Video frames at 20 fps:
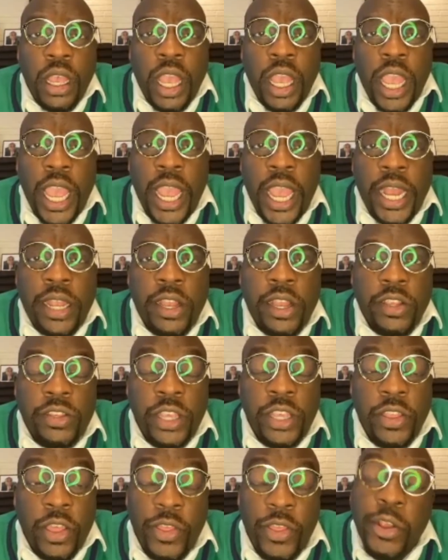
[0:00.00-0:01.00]
And to see
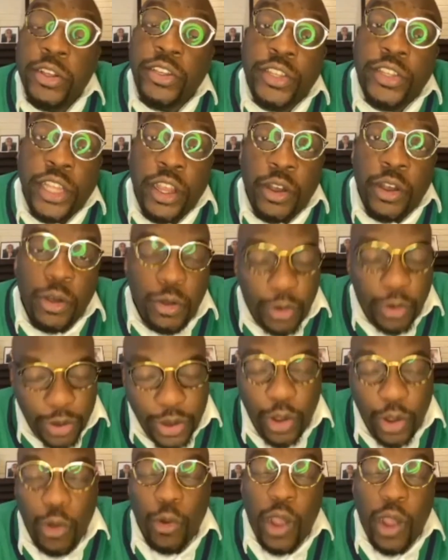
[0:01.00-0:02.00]
that they're still,
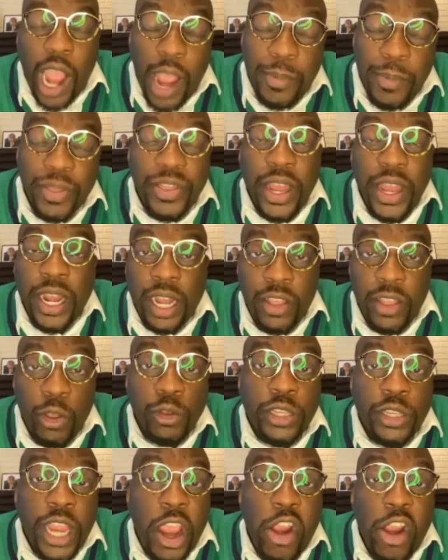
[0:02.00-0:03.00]
hypothetically, those
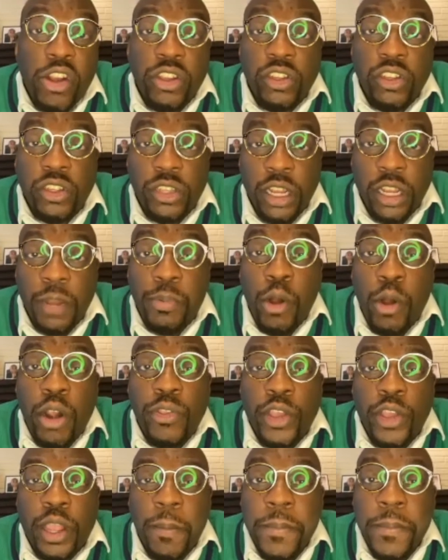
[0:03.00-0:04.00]
characters are still a part of
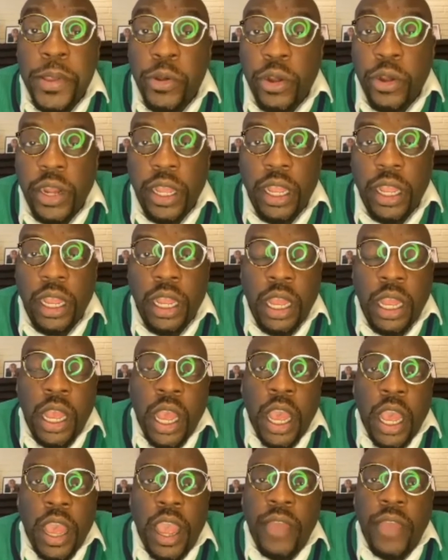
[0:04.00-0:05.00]
the community
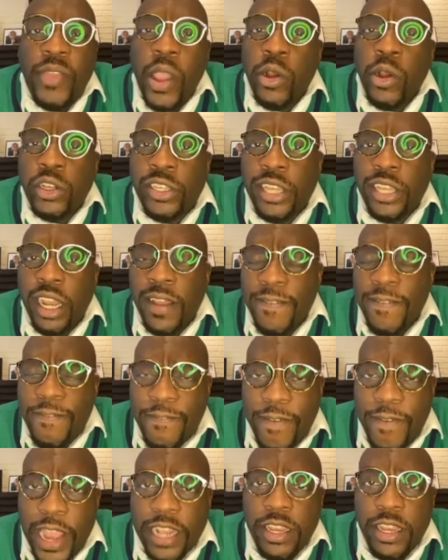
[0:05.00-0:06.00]
and they are still
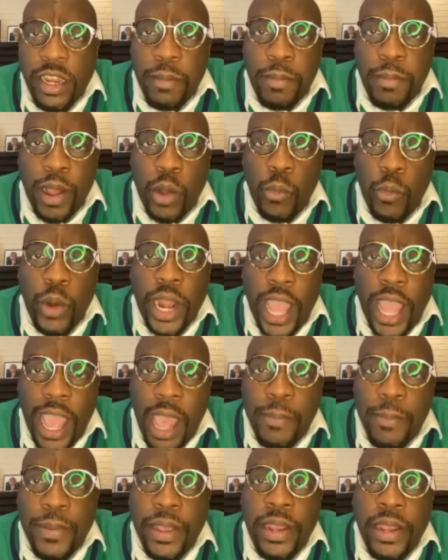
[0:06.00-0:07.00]
affected about what
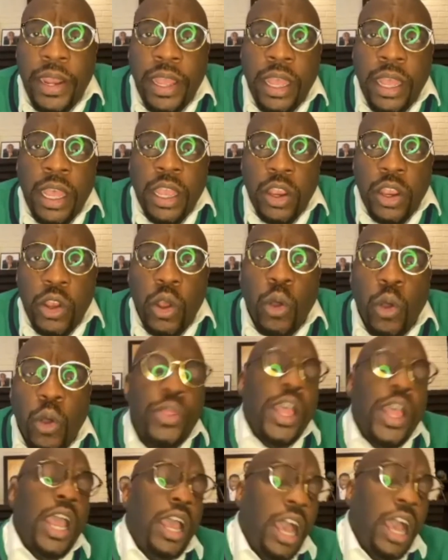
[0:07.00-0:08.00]
happened,
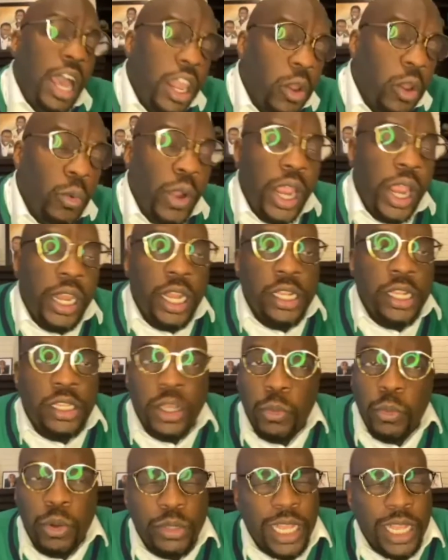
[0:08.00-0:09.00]
that Halloween, and
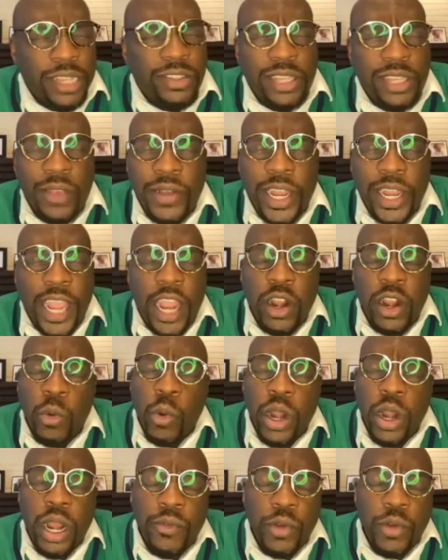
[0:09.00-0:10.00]
what was that, 78 or
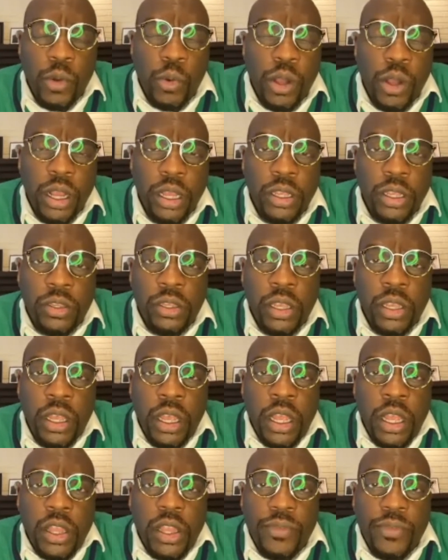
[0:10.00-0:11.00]
whatever it was,
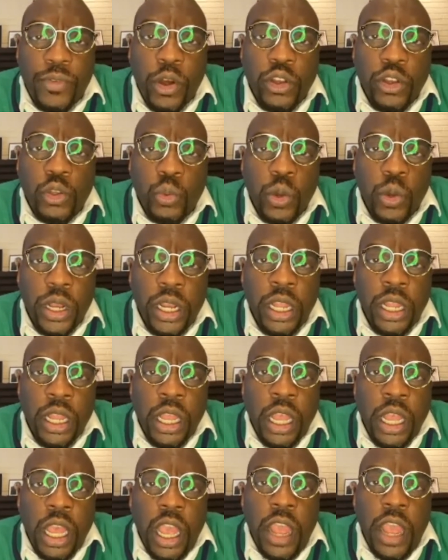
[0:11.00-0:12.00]
the first one.
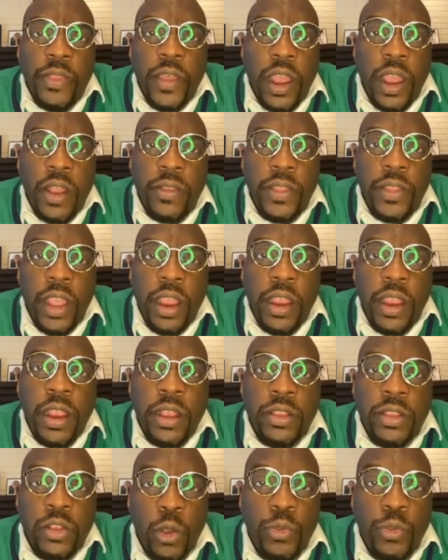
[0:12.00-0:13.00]
And then
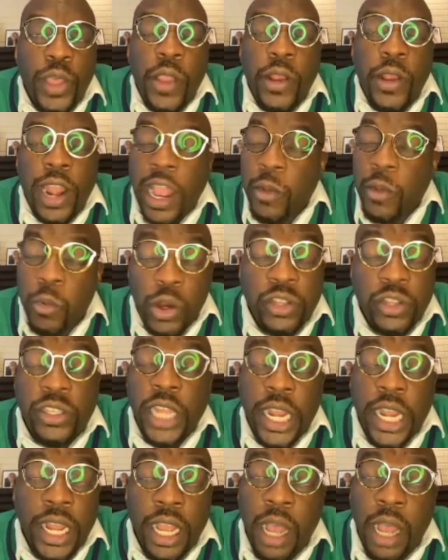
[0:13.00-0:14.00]
they're like, we're
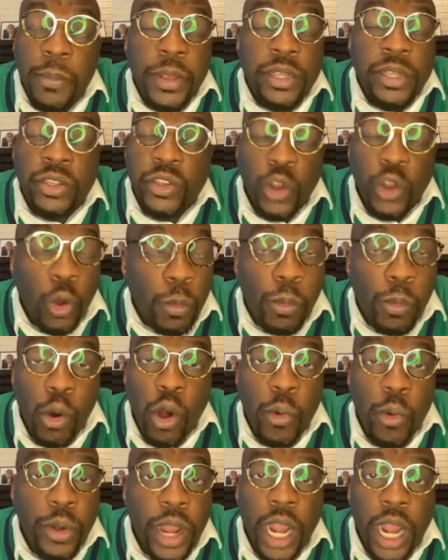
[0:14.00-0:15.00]
standing up. It's no
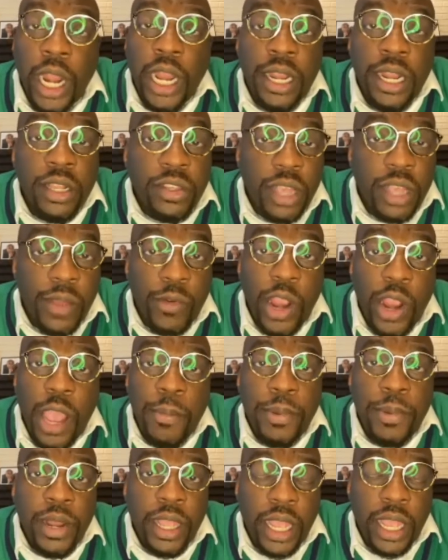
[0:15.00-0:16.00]
more. We're not letting this ever
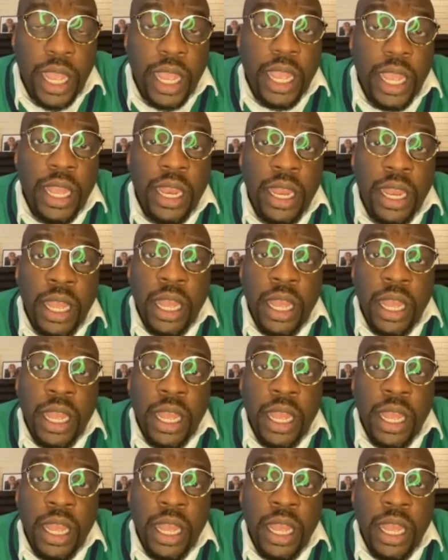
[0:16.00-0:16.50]
happen again.